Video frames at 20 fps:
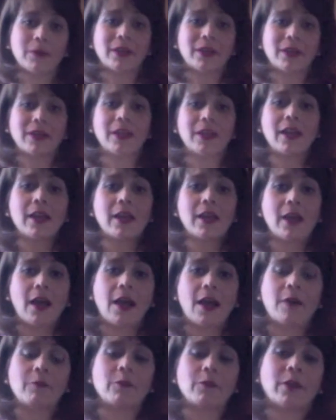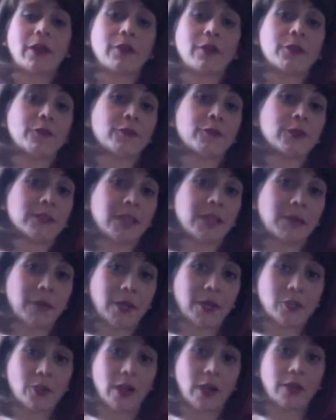But the first time I
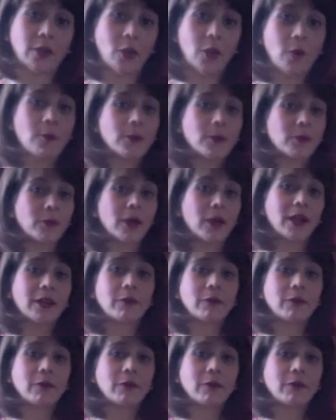tried to open one,